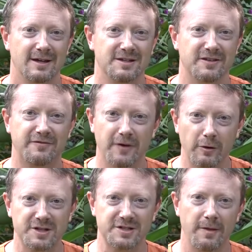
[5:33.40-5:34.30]
is the
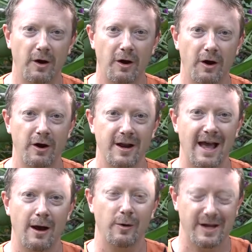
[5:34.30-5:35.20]
focus on the heart and
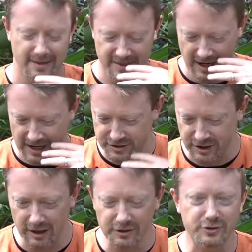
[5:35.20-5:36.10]
how the
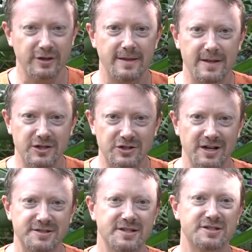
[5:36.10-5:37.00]
idolatry and the
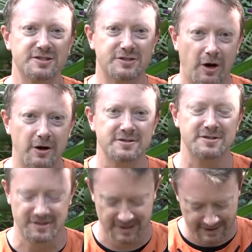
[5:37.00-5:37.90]
injustice
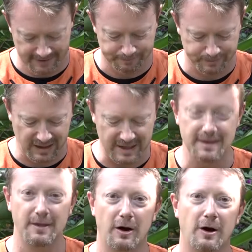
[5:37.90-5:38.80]
starts
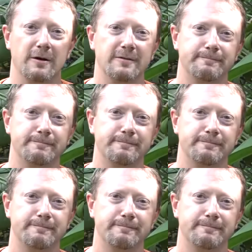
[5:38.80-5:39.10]
in the heart.